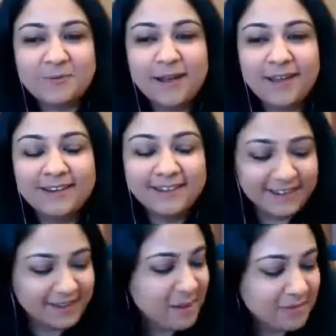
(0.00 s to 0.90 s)
one
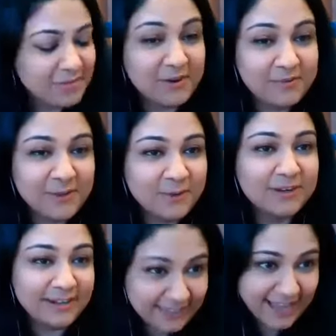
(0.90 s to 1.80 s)
about the
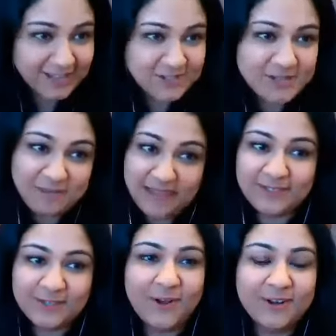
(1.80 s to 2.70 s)
reviewer is actually
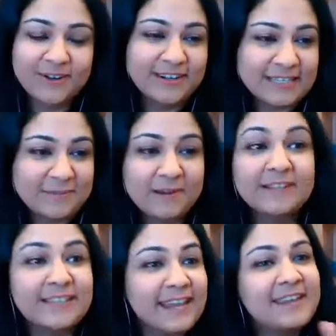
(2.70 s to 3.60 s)
based on her
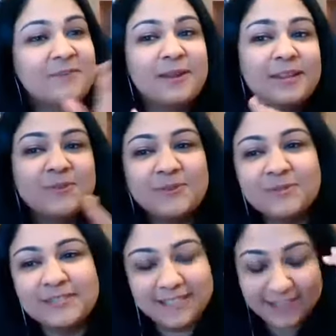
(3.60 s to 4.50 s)
experience, and I didn't want to
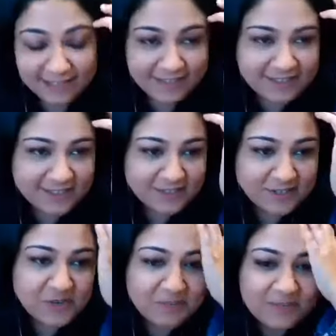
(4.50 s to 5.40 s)
use the
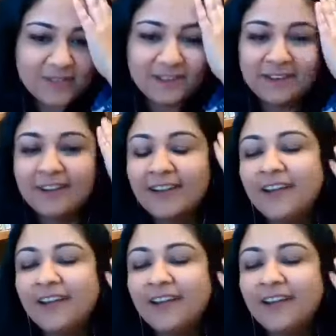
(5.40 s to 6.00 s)
terms here